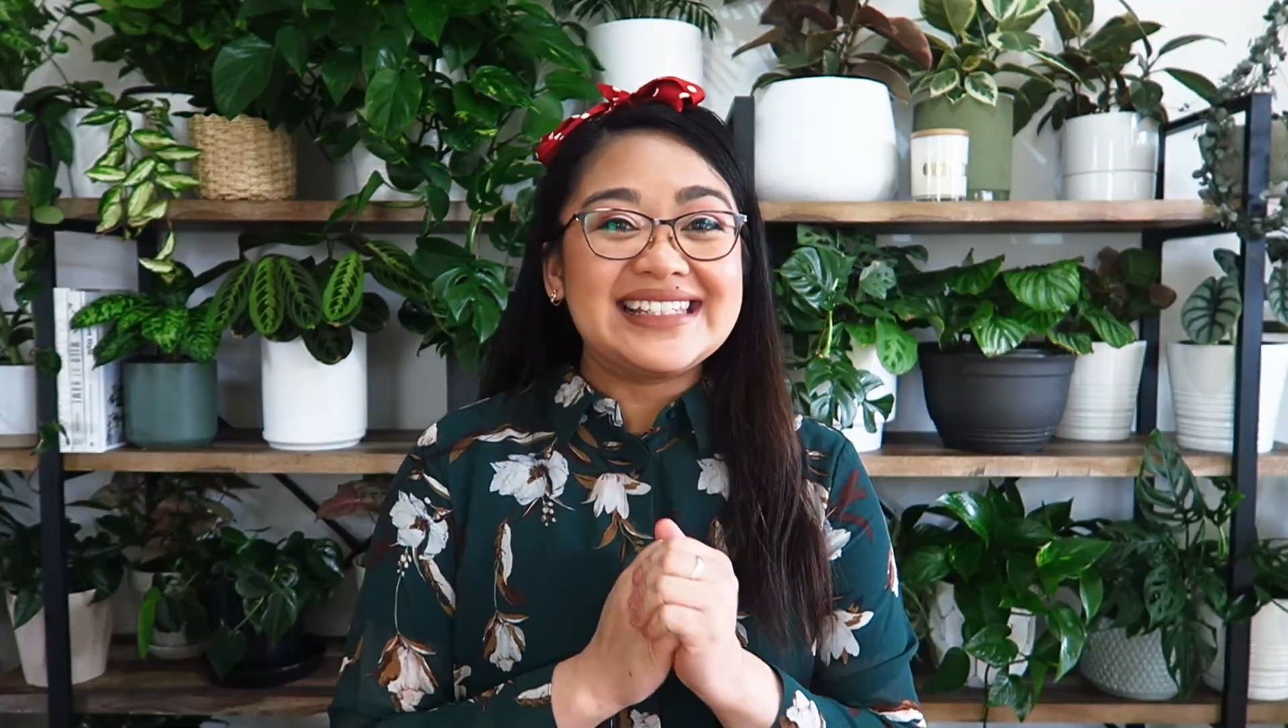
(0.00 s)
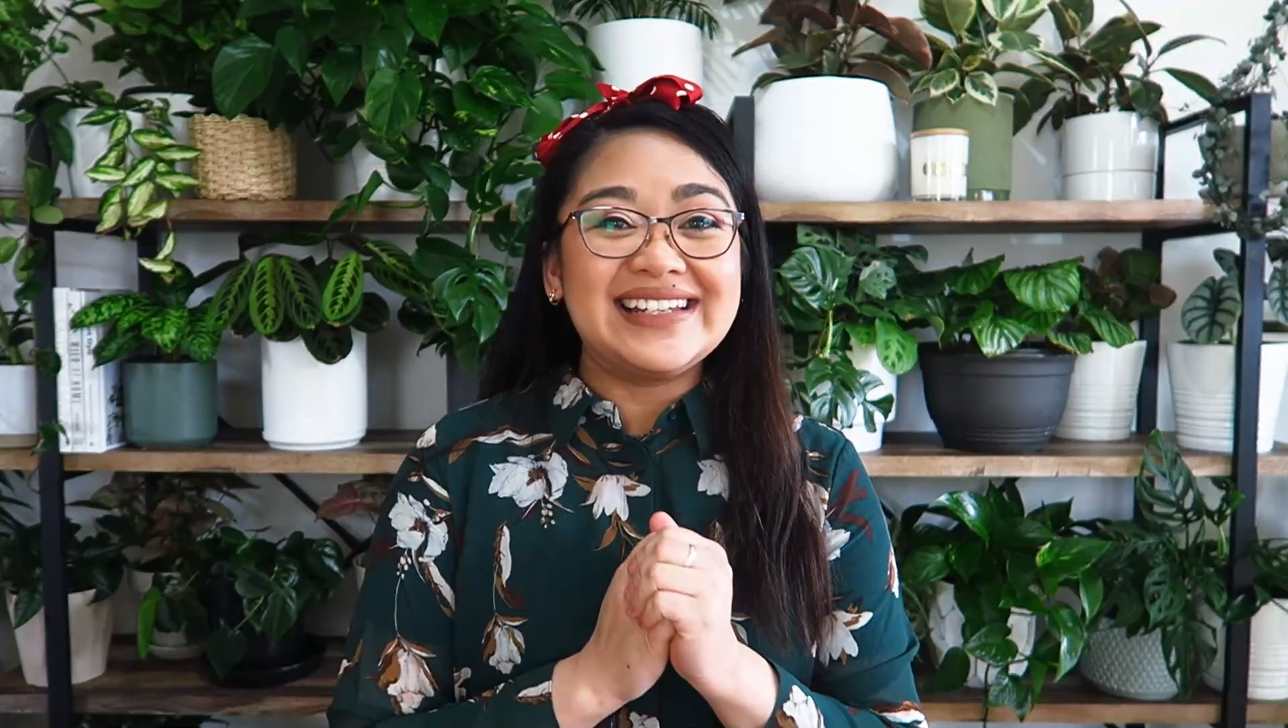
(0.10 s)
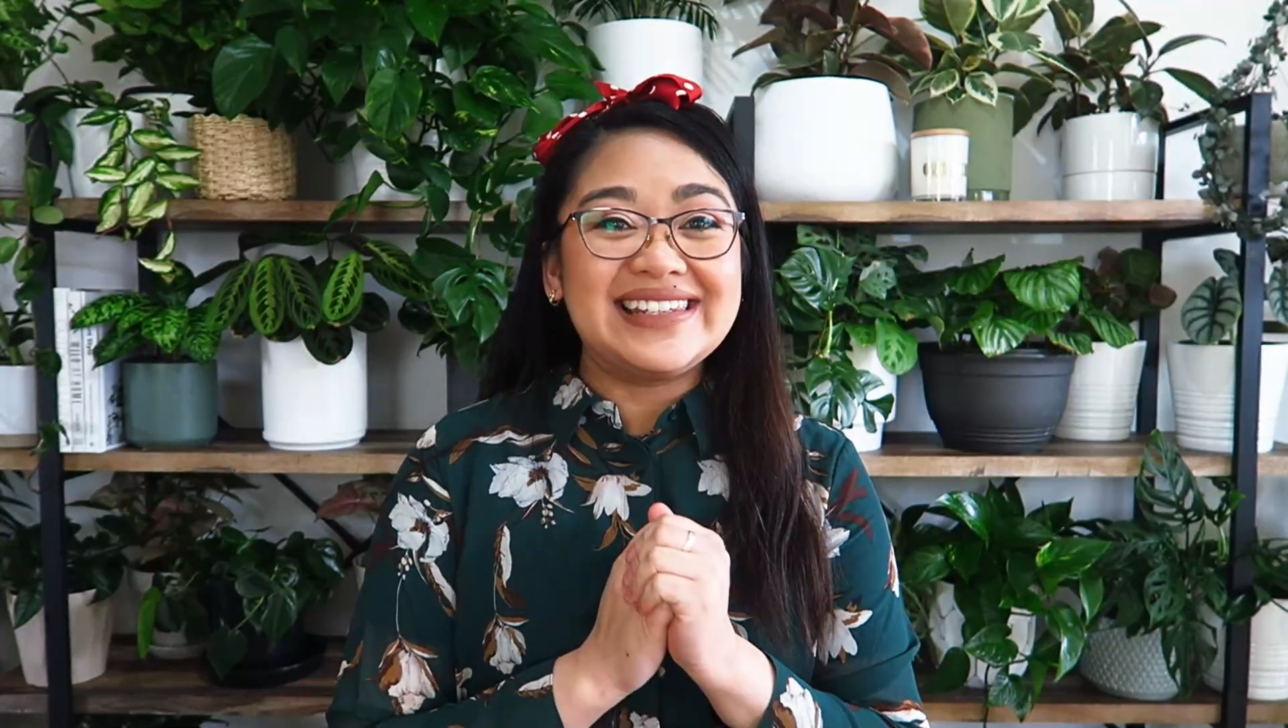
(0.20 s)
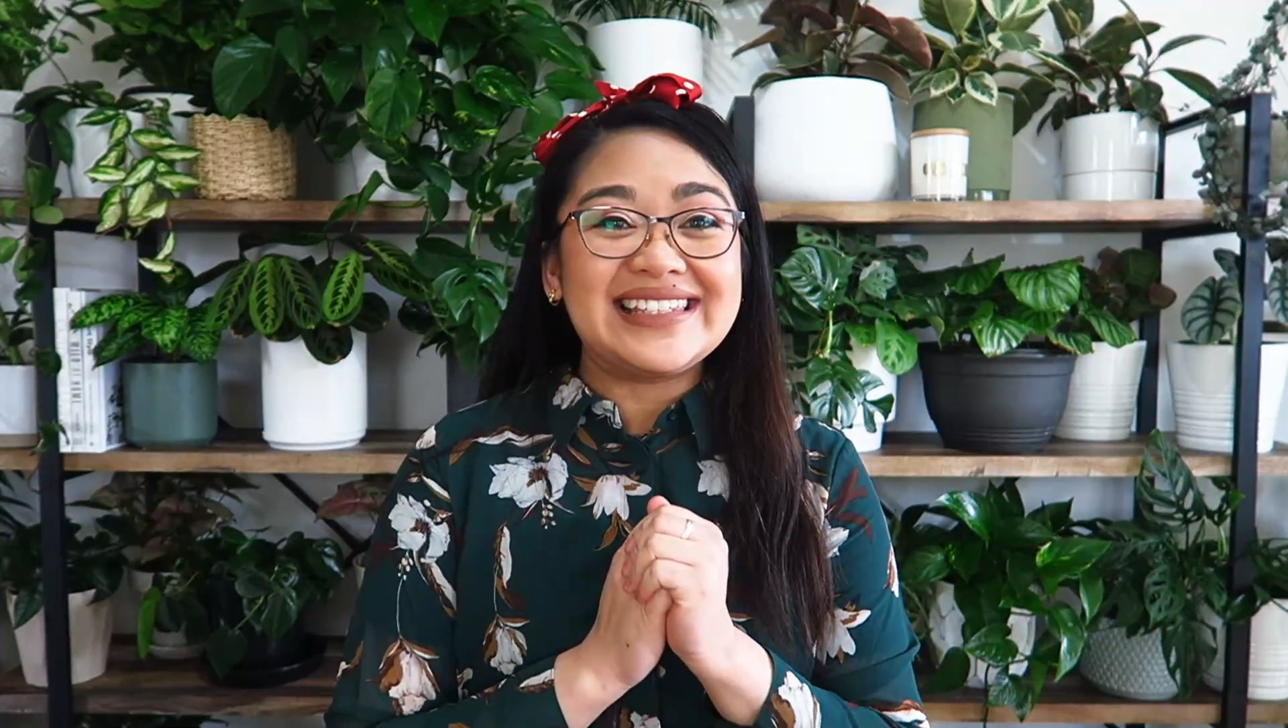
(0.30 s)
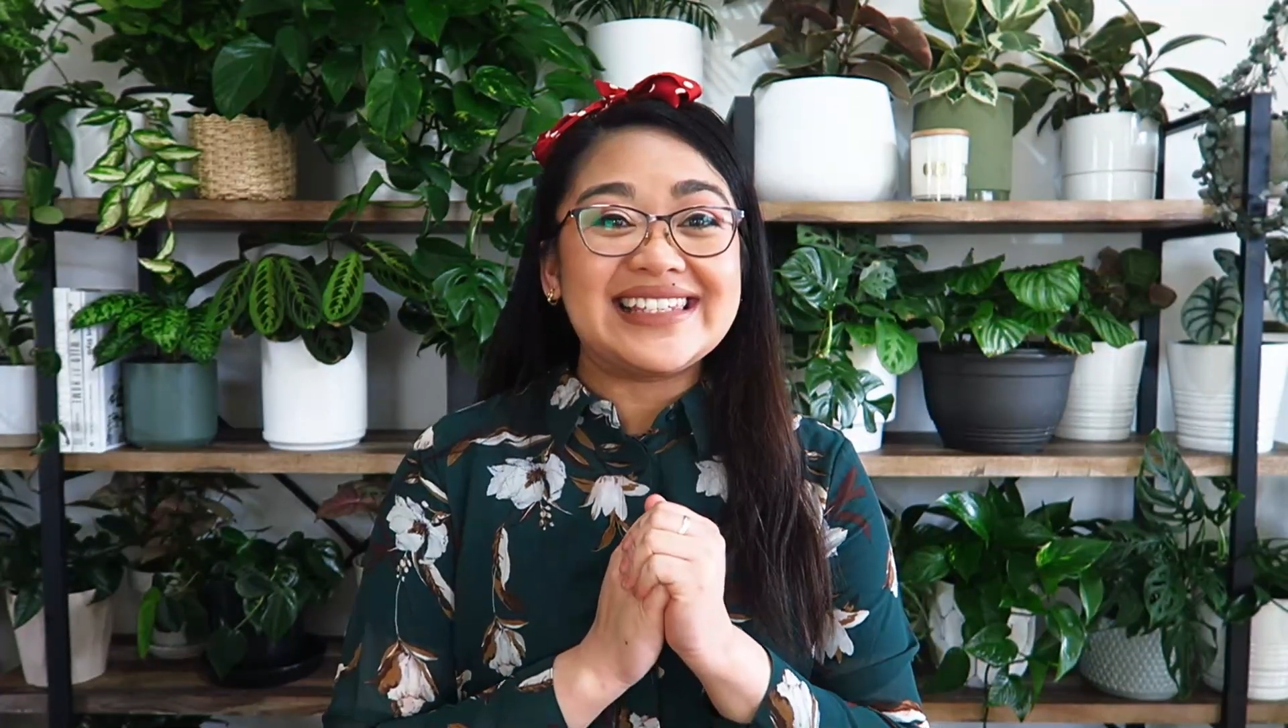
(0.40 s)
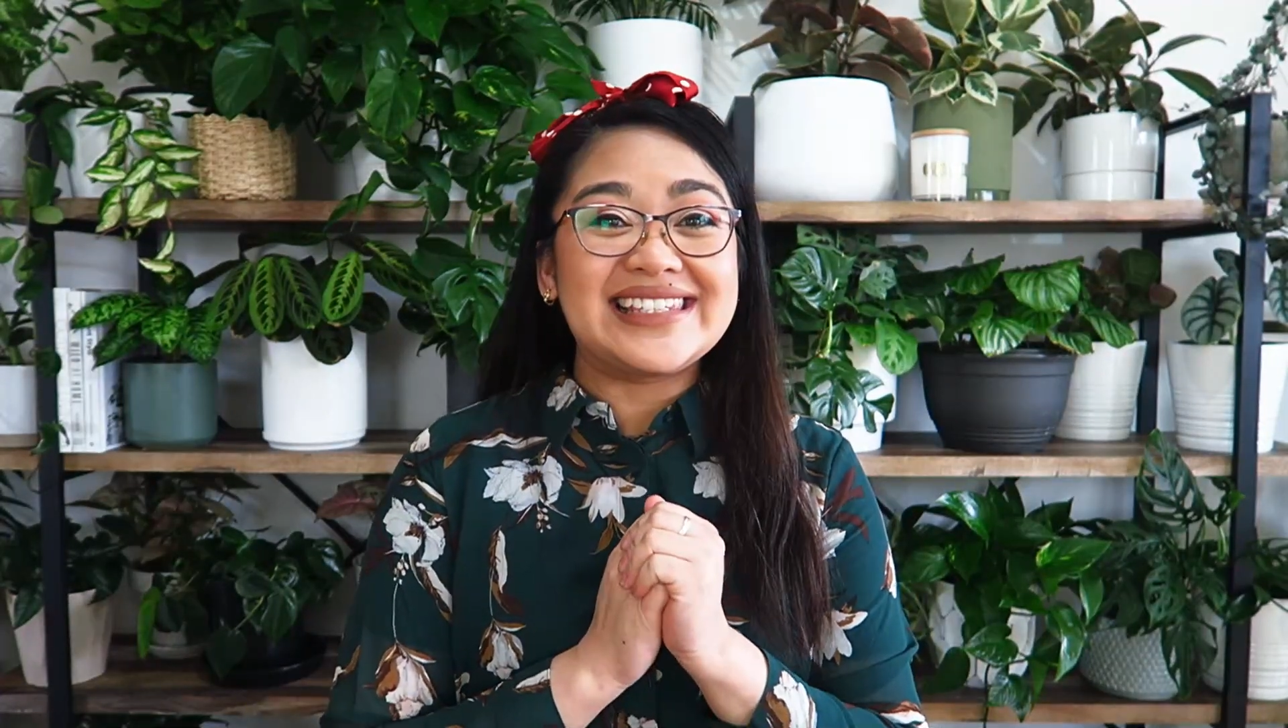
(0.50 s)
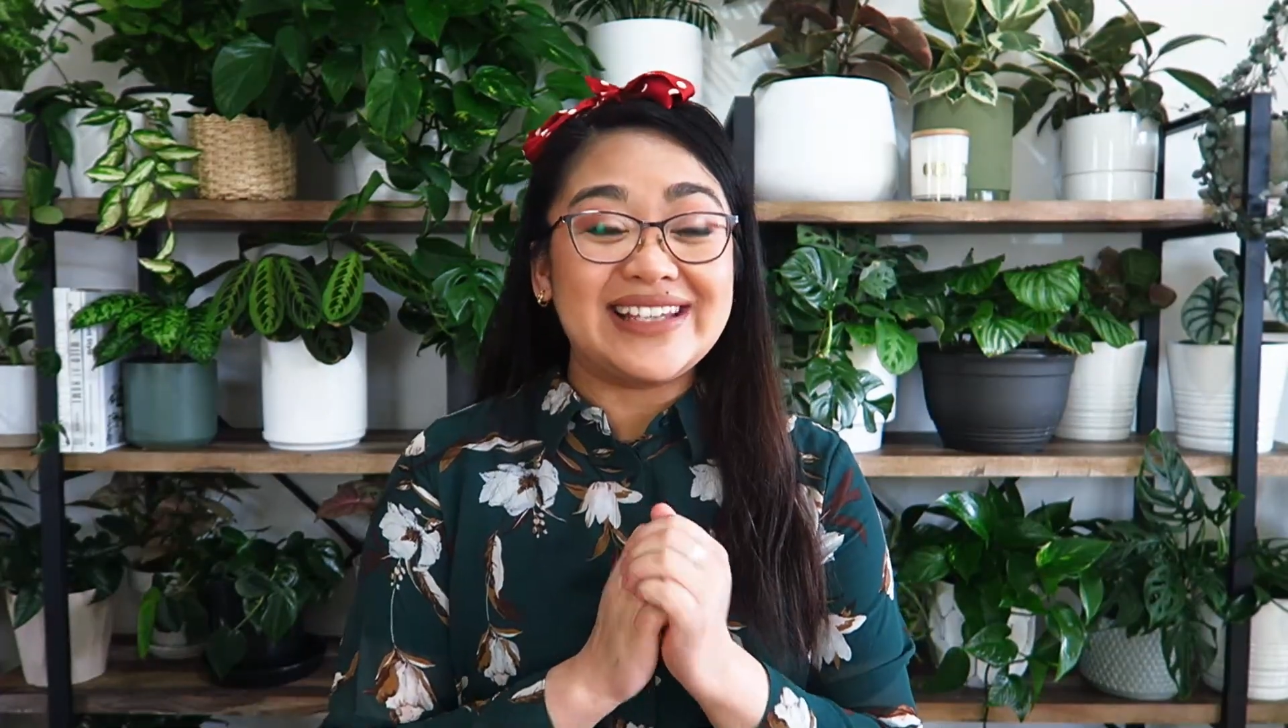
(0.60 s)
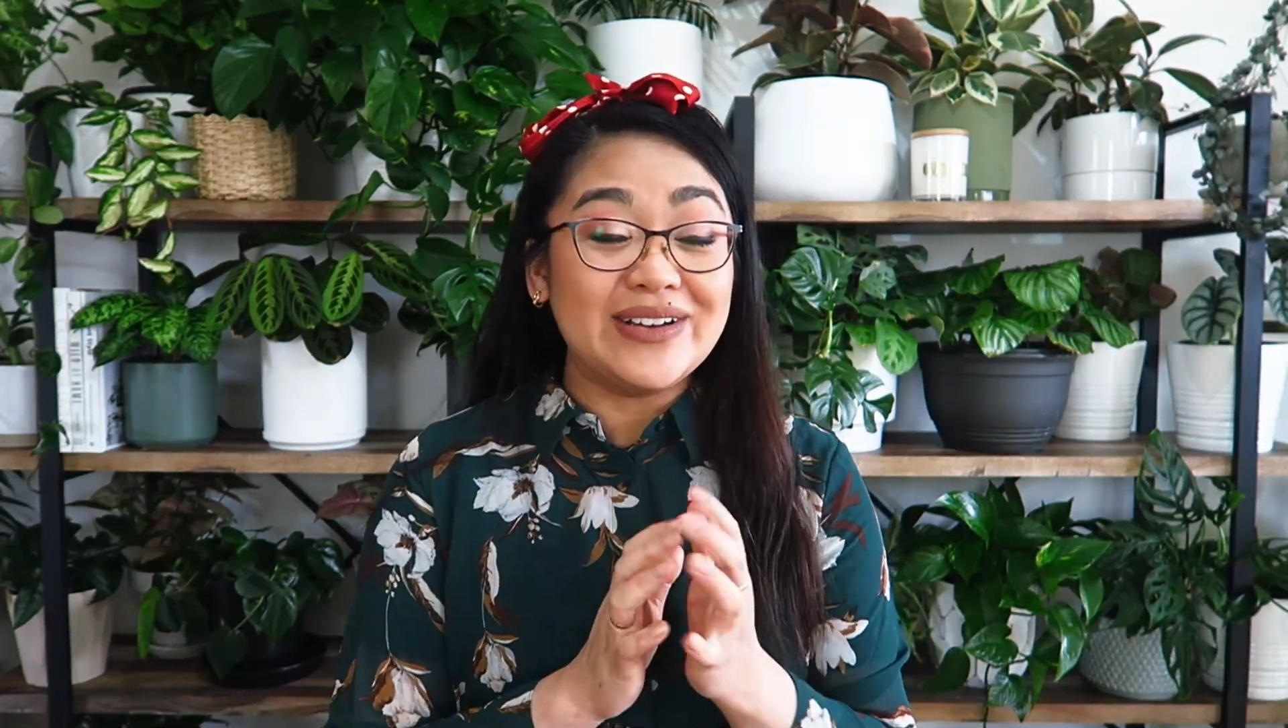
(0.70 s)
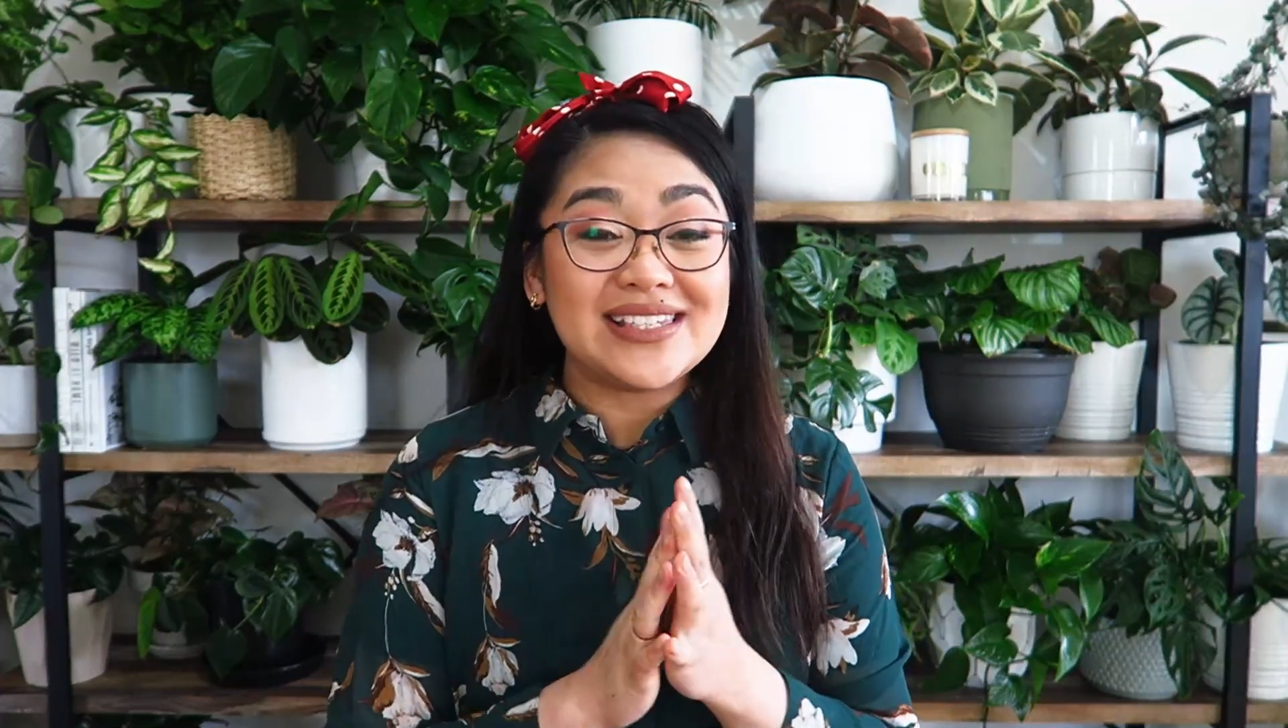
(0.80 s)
So this is so